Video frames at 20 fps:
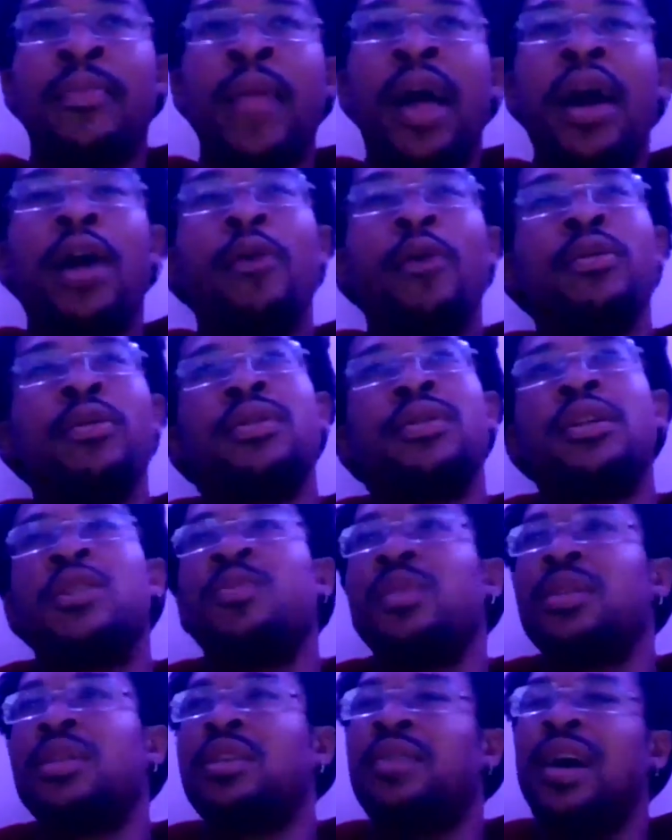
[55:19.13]
I always thought
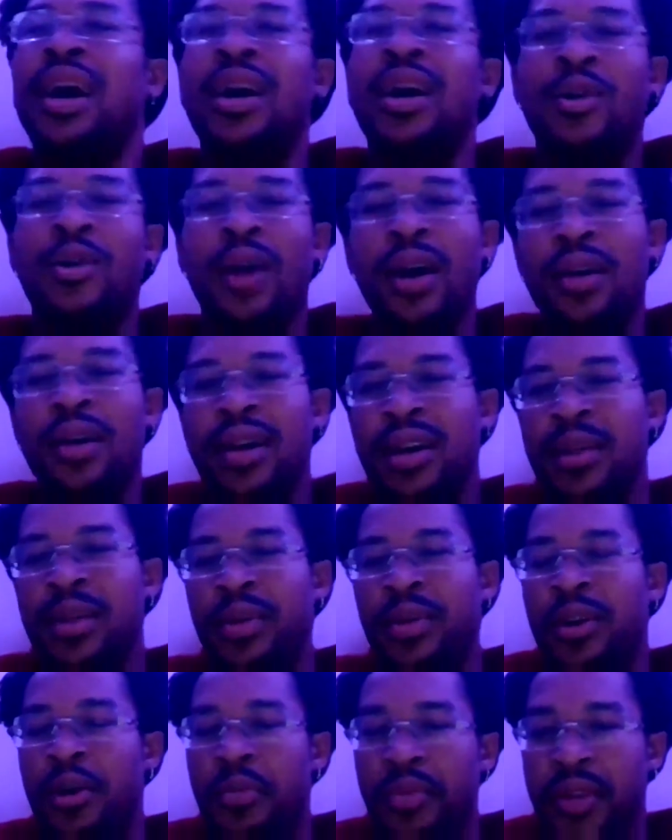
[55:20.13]
to myself, how can it
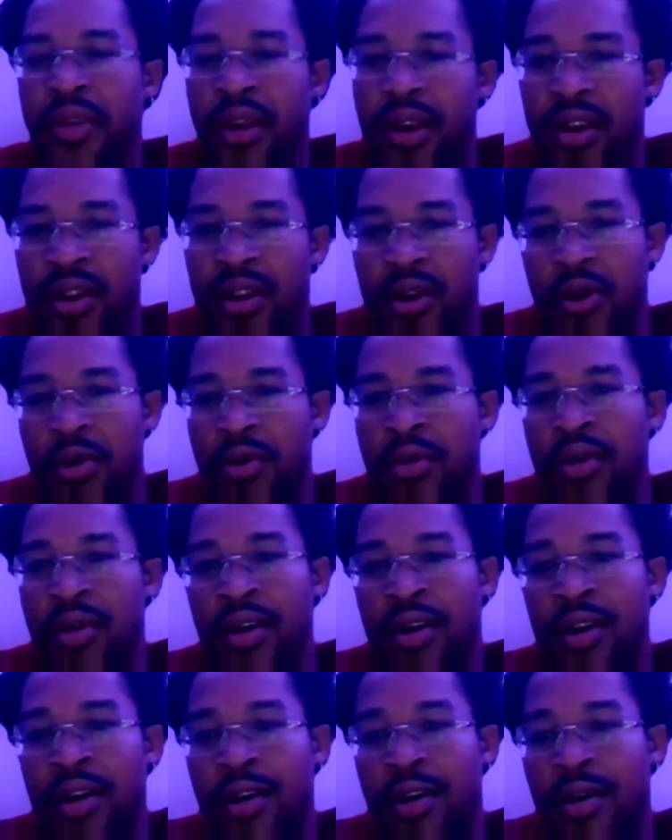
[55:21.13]
be up there? You know,
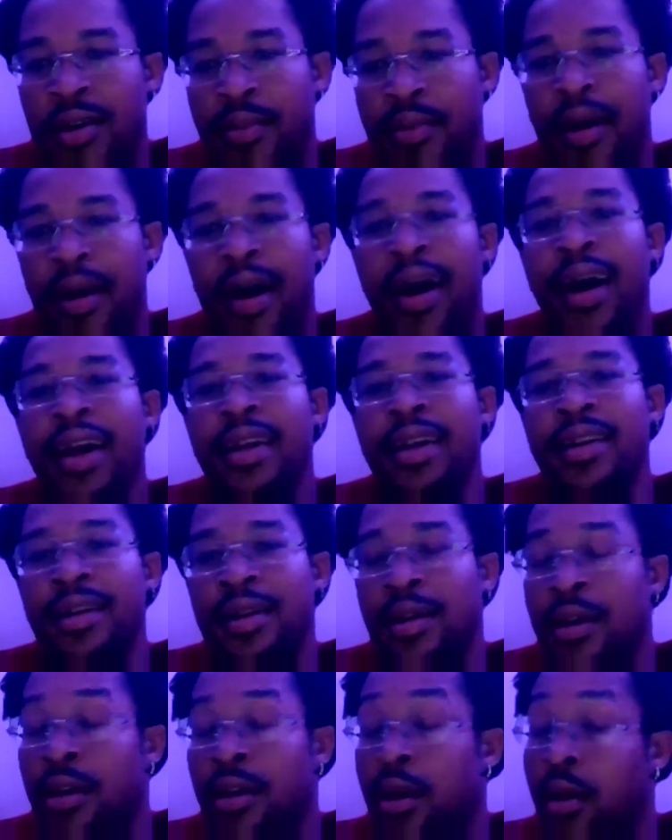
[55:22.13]
pride.
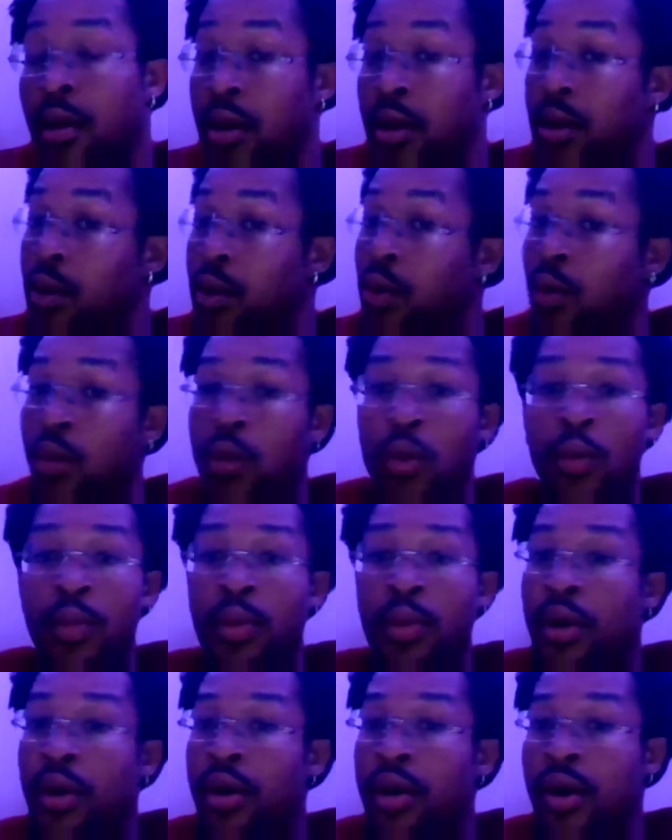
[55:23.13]
Oh
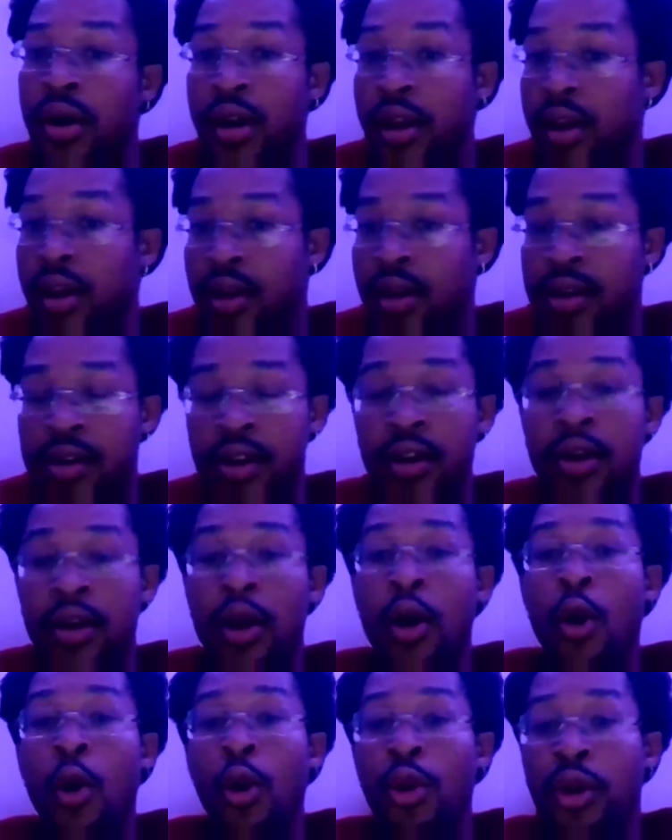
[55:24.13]
boy, the
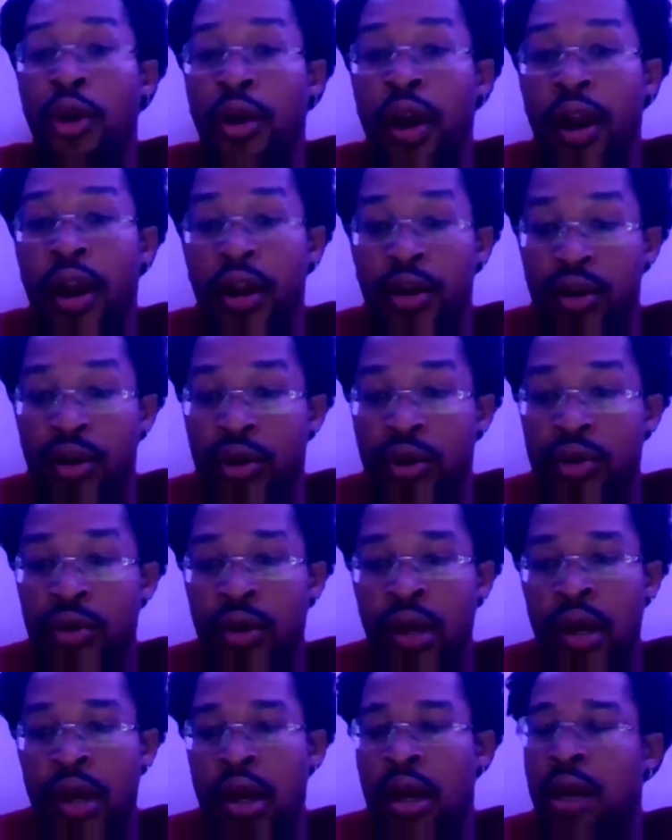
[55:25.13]
older I grew,
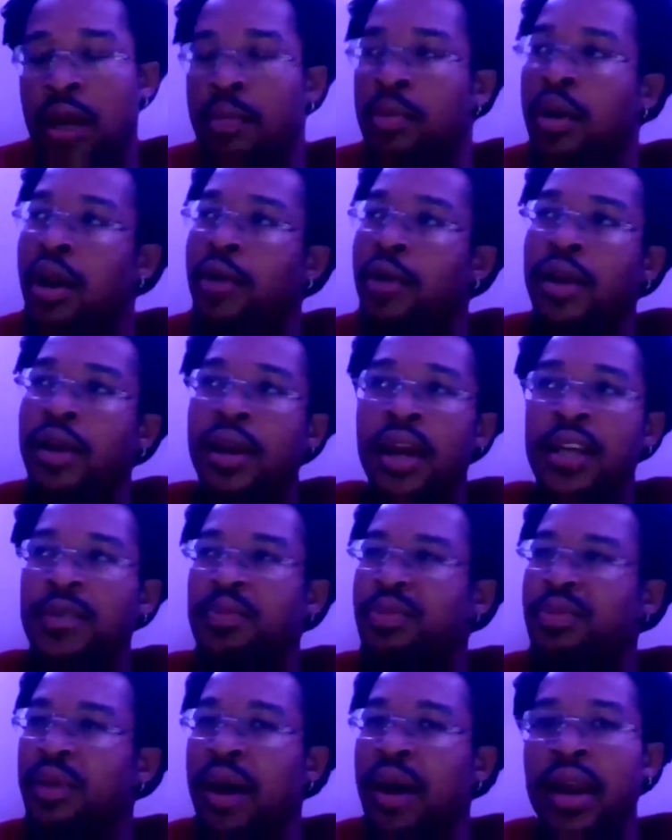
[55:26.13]
the more I
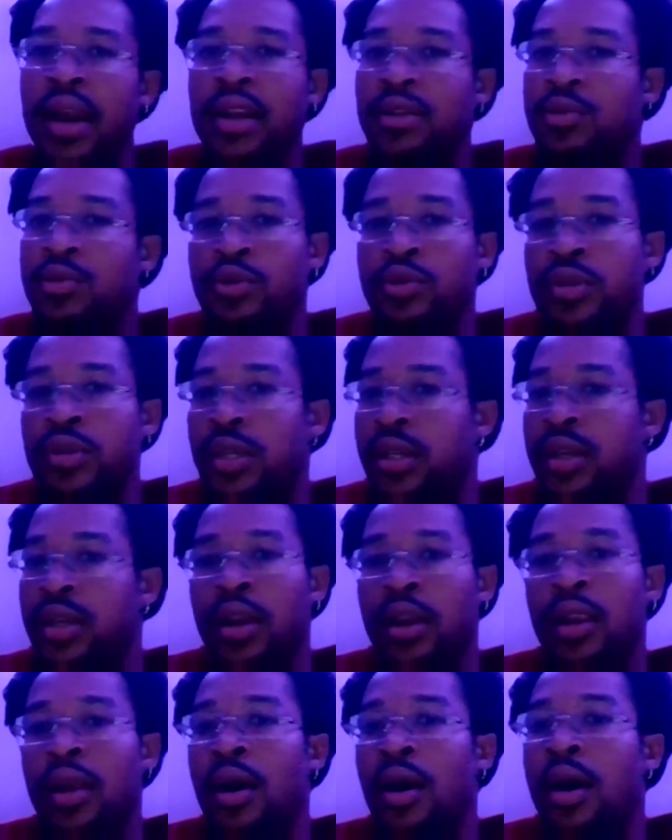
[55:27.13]
realized pride is rooted in
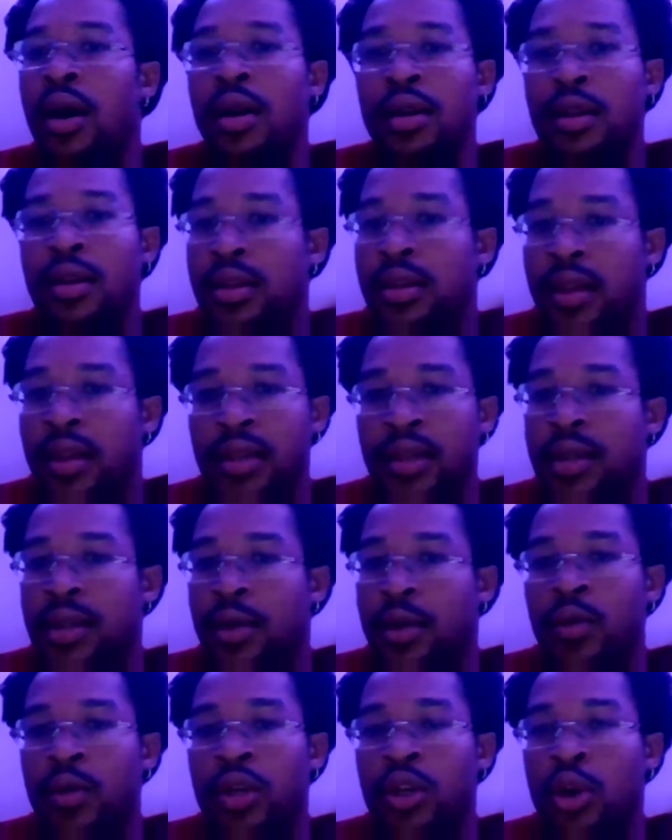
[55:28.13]
a lot of the things
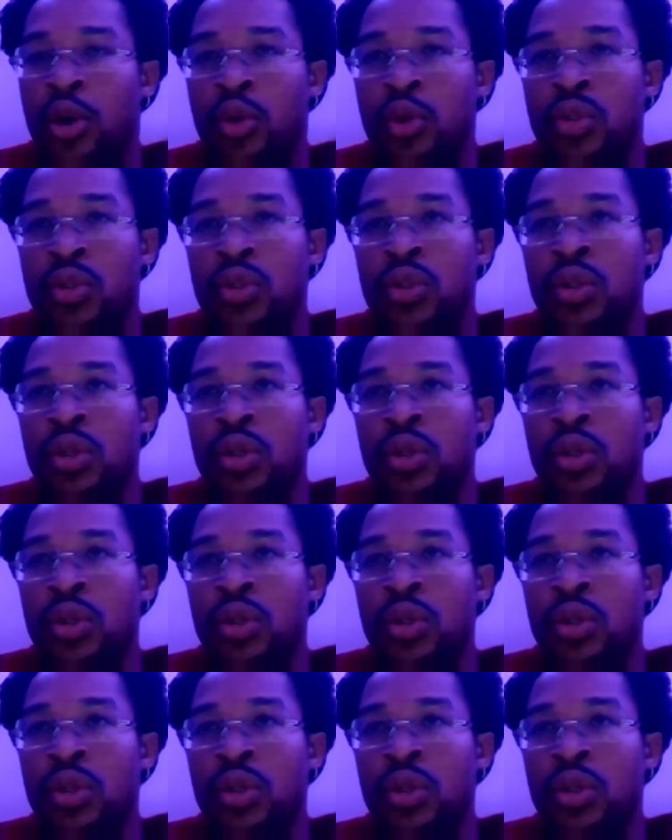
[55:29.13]
that we don't